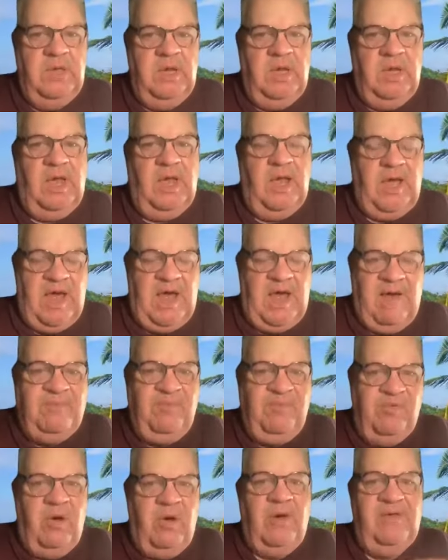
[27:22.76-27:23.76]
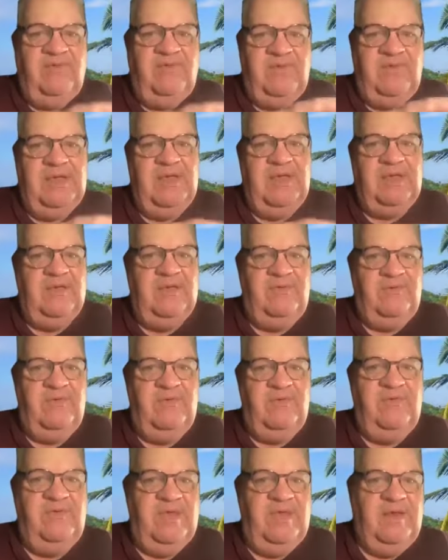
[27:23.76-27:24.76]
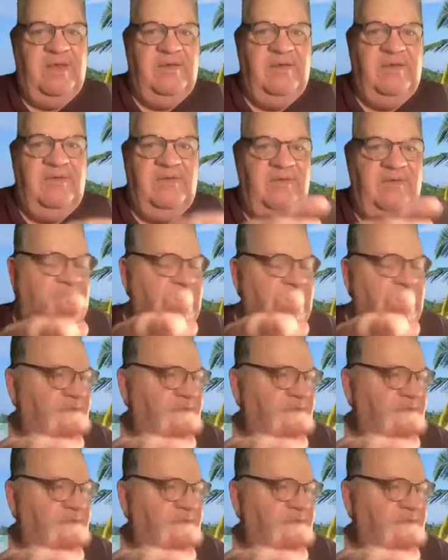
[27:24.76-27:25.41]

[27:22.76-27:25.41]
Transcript: are uprising against Christianity, saying,